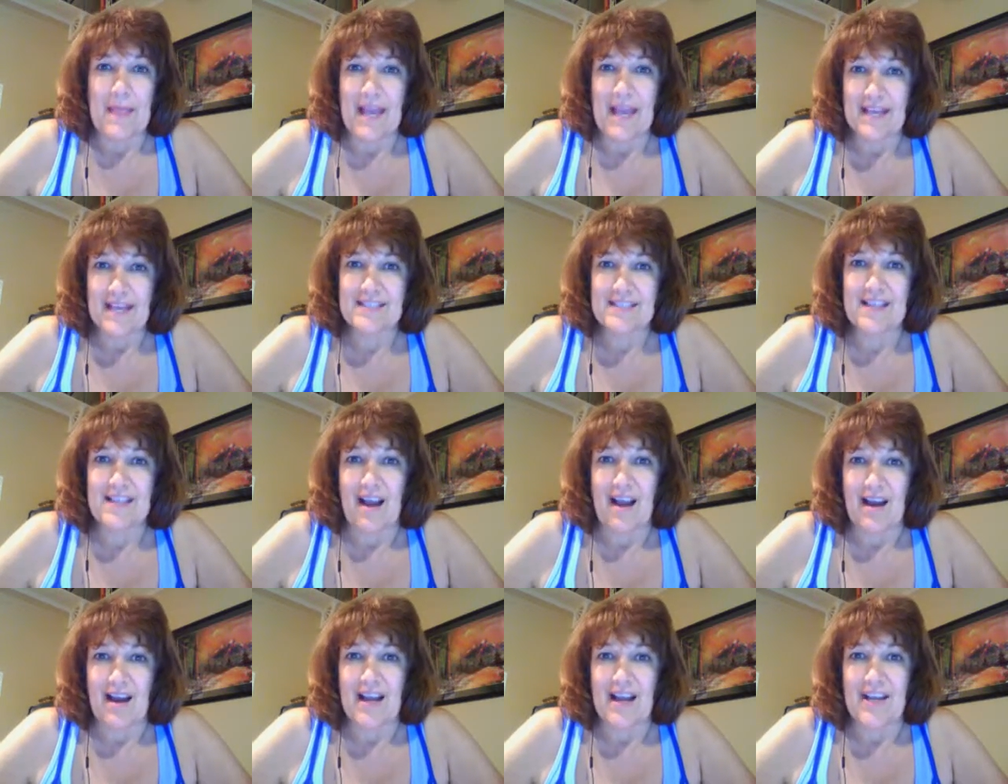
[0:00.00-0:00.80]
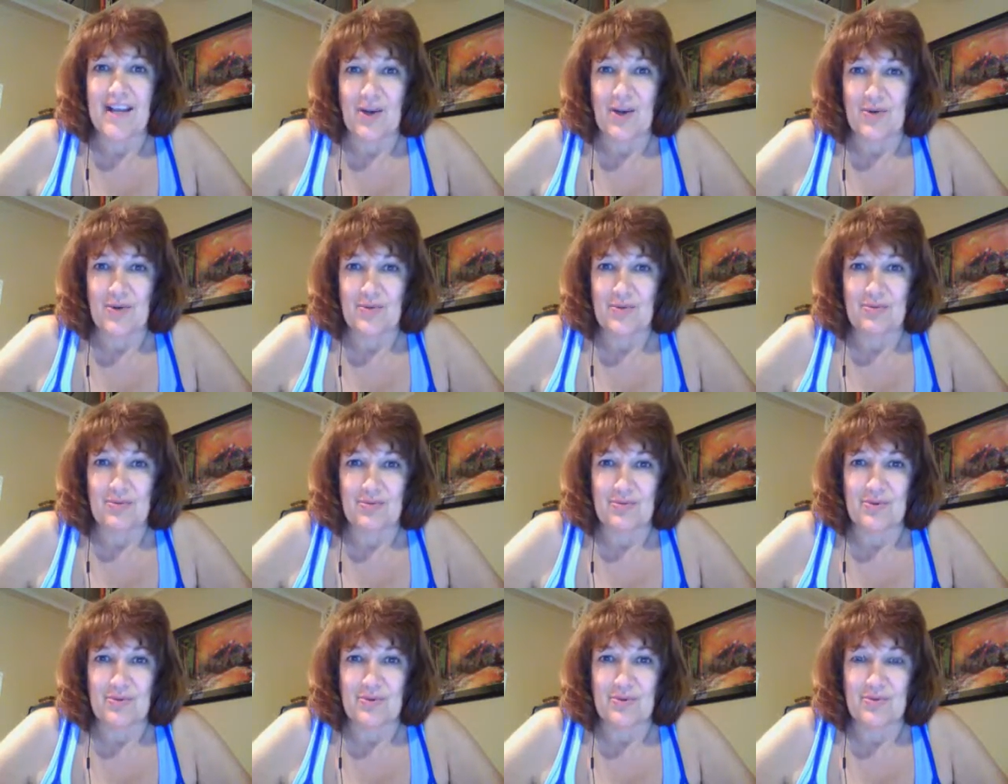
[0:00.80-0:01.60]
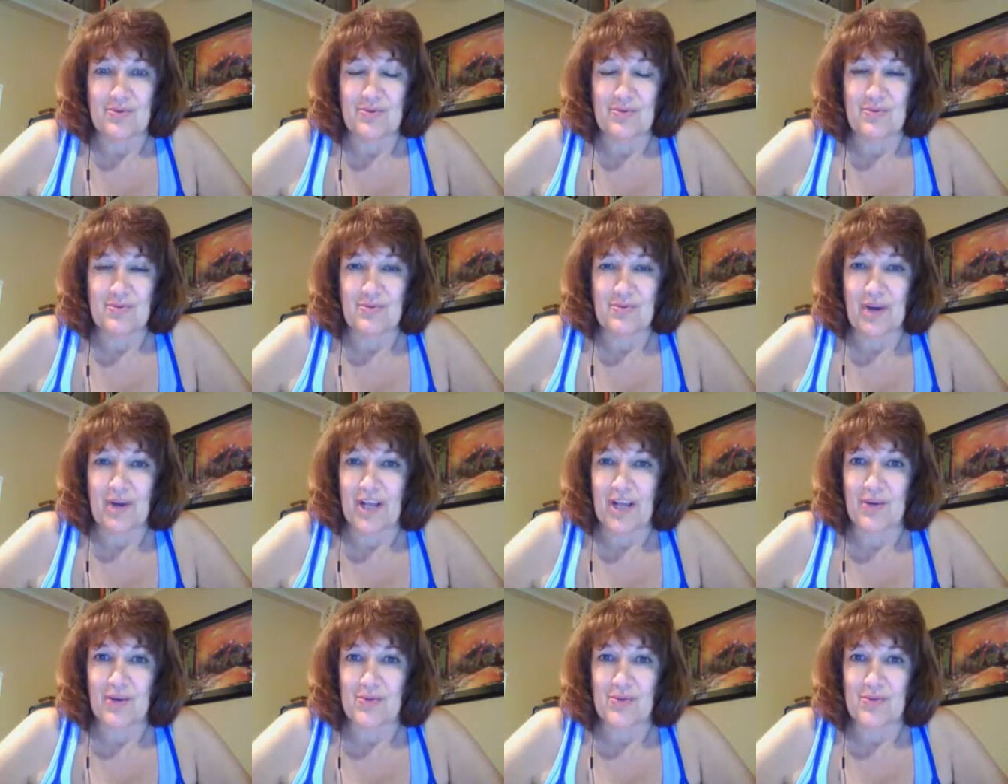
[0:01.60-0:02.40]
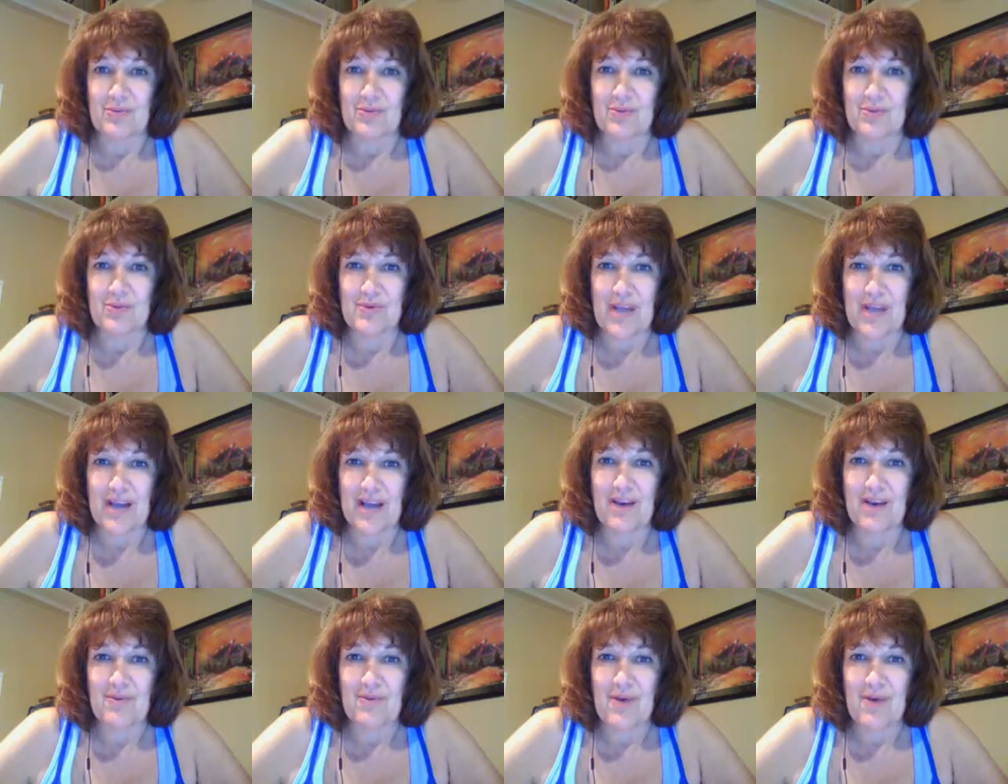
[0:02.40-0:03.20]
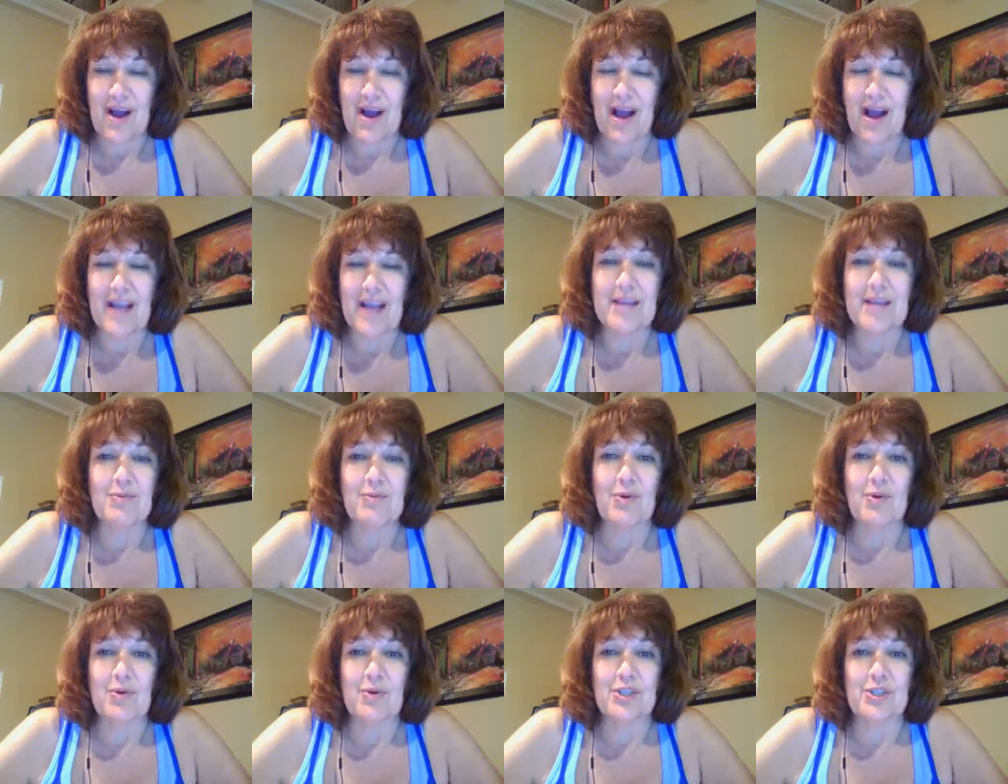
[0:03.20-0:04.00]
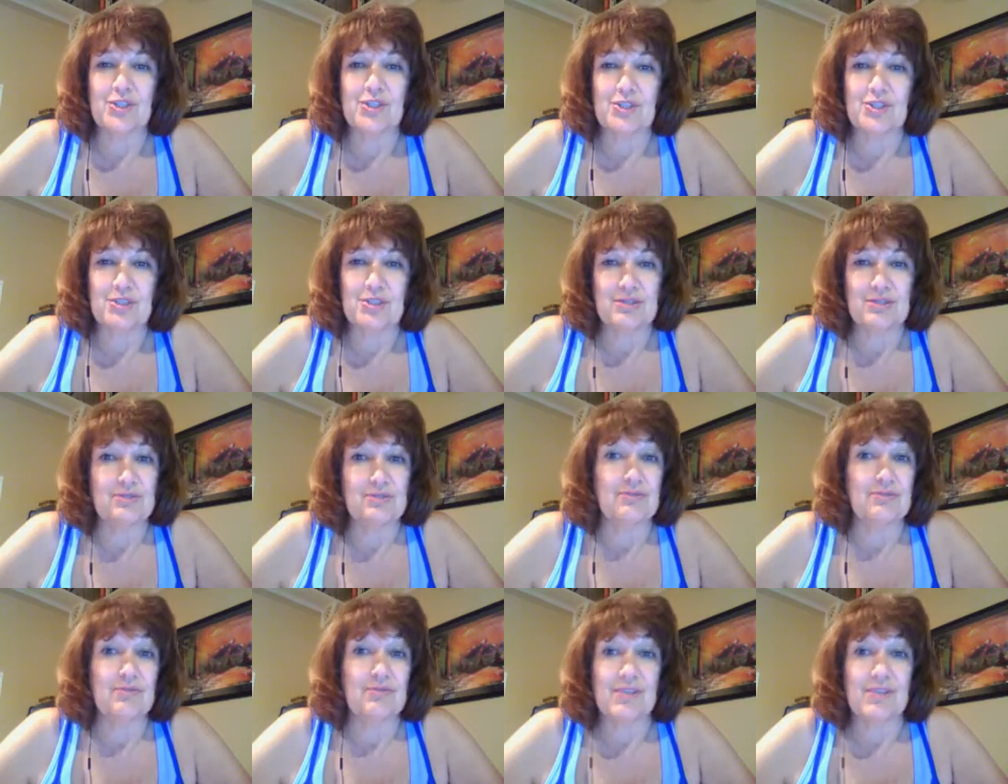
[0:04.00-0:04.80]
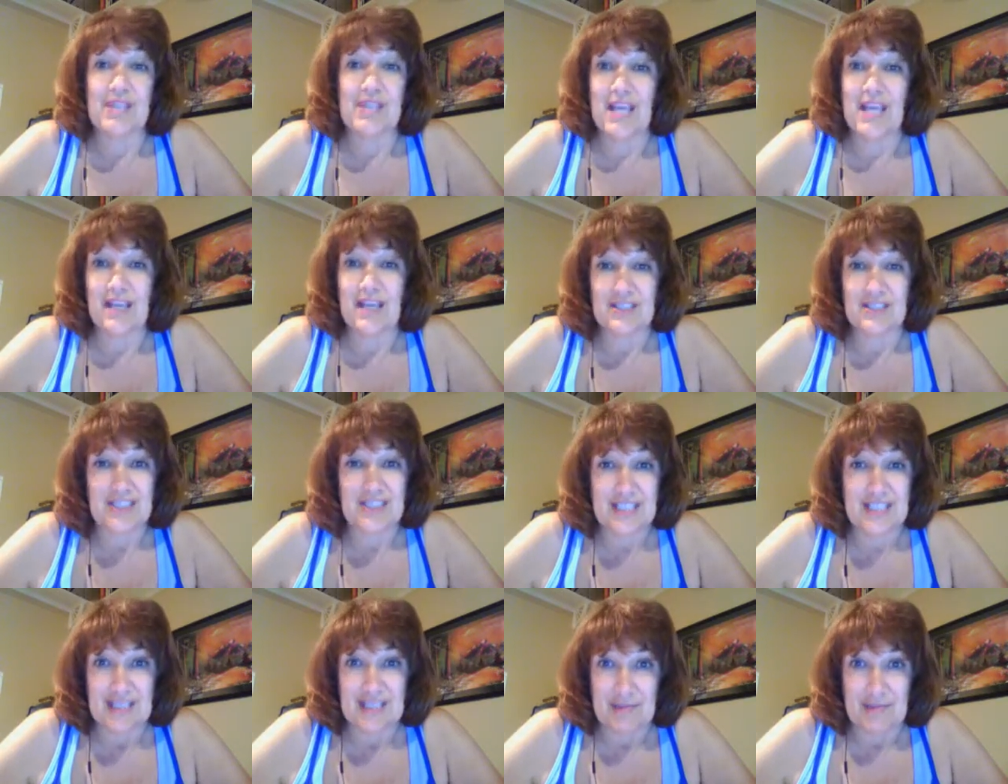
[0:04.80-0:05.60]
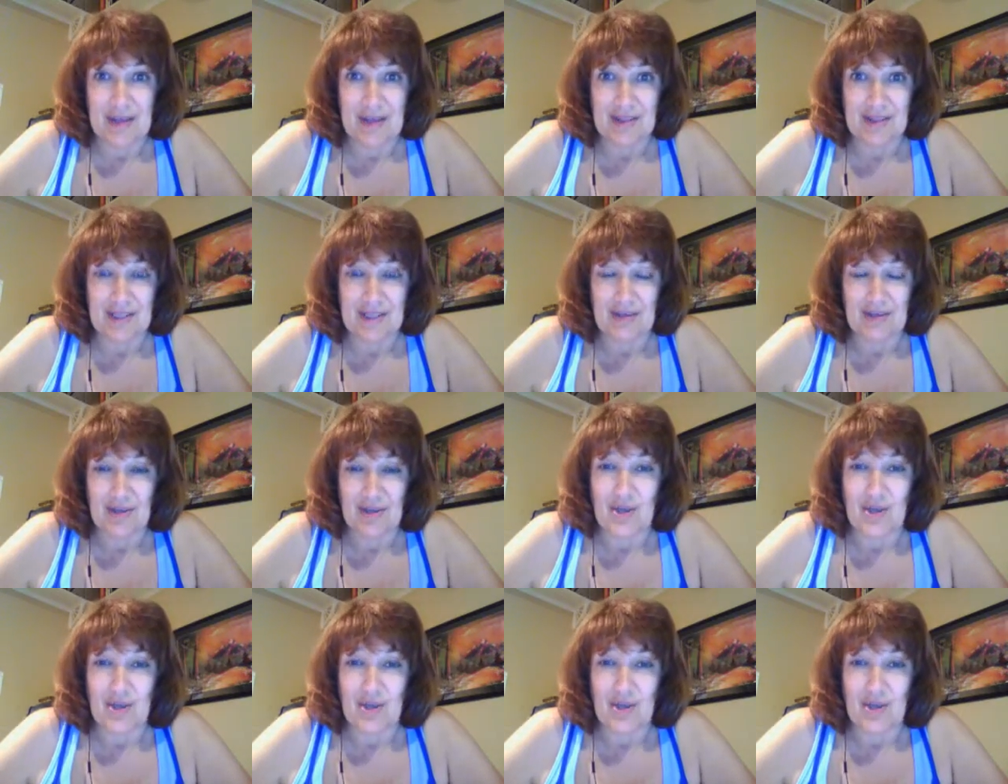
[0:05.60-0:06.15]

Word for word: as I go through what I go through now, I am going to do the LTD method,